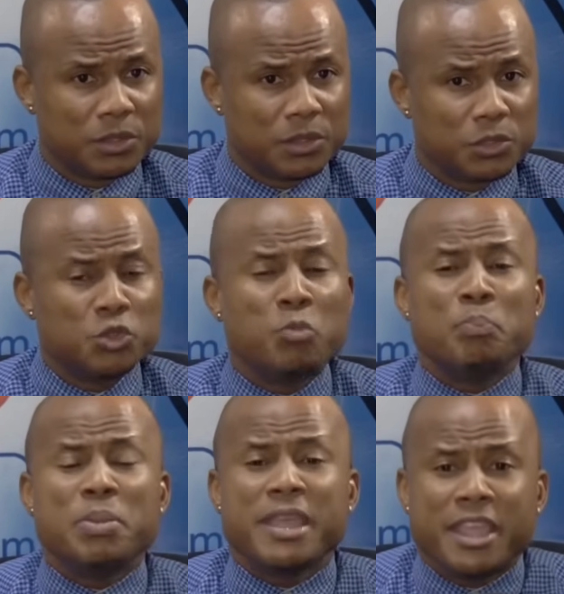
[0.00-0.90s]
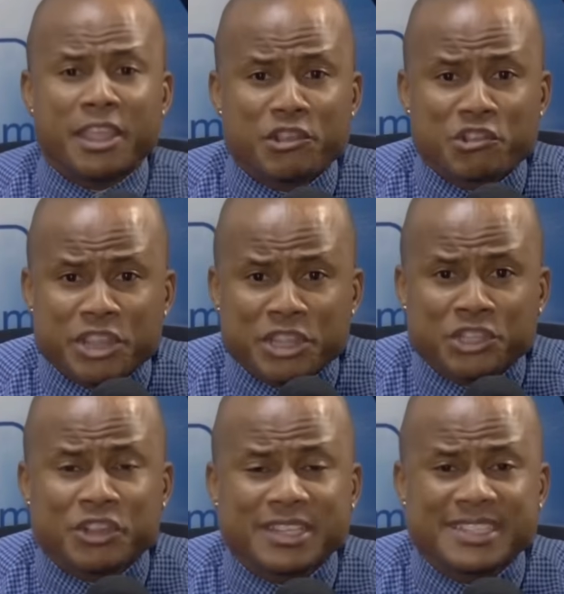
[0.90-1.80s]
to pay
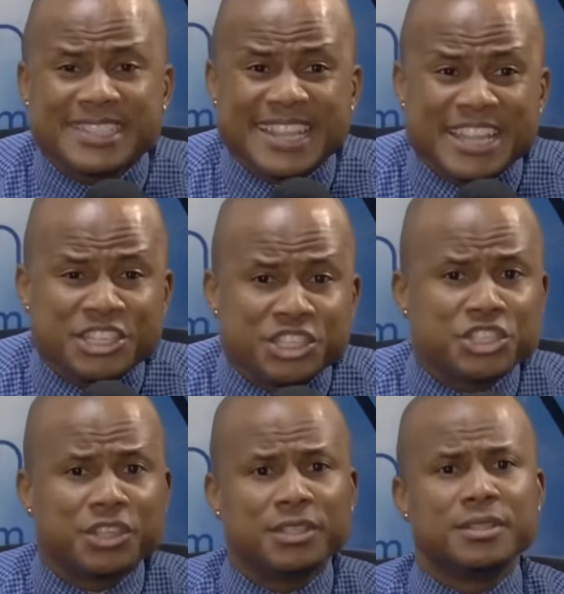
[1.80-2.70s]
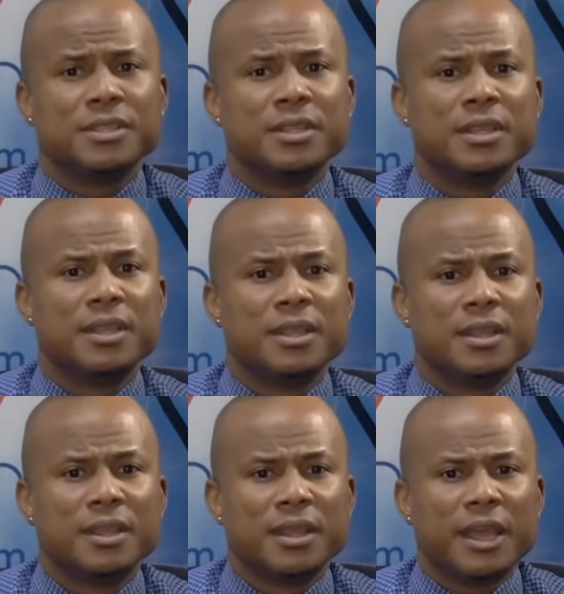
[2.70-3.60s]
greater attention.
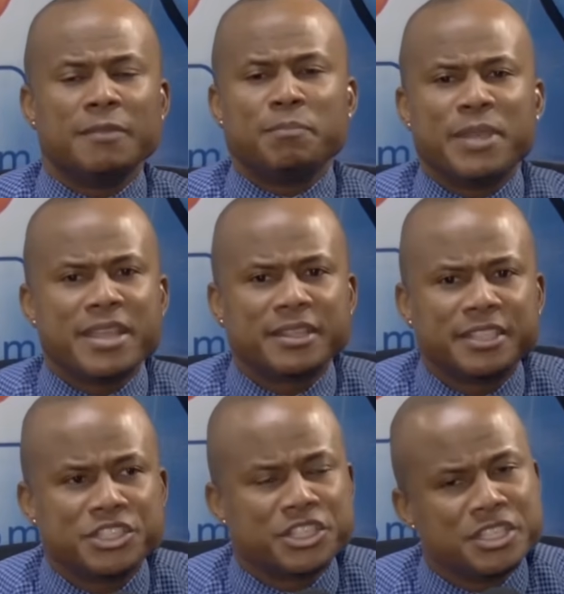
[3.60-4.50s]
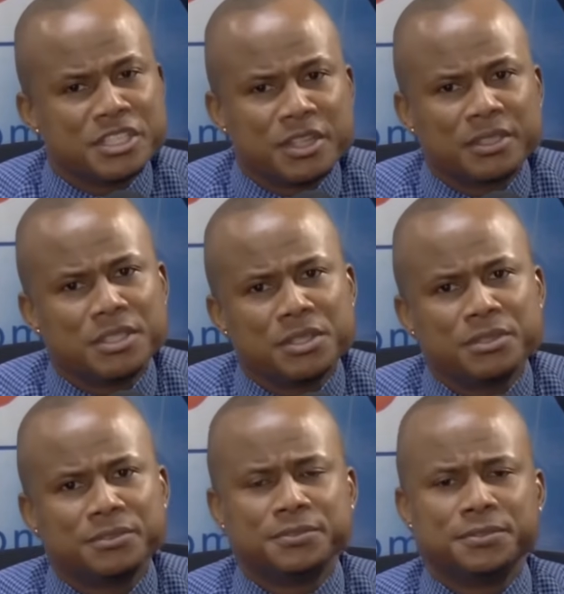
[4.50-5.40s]
And paying attention is not
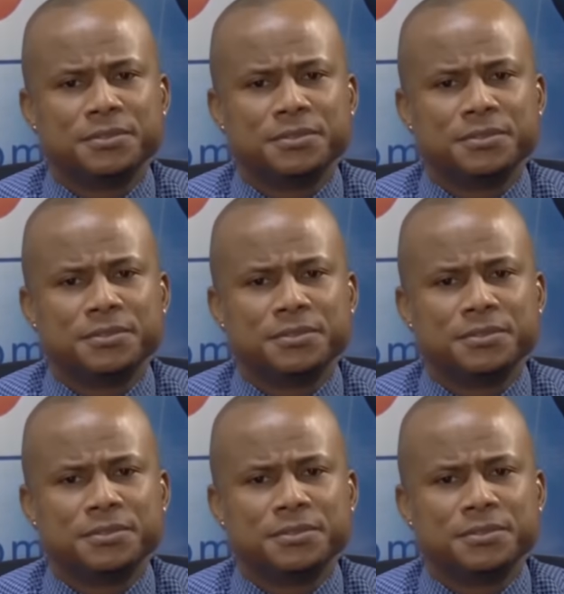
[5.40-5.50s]
enough.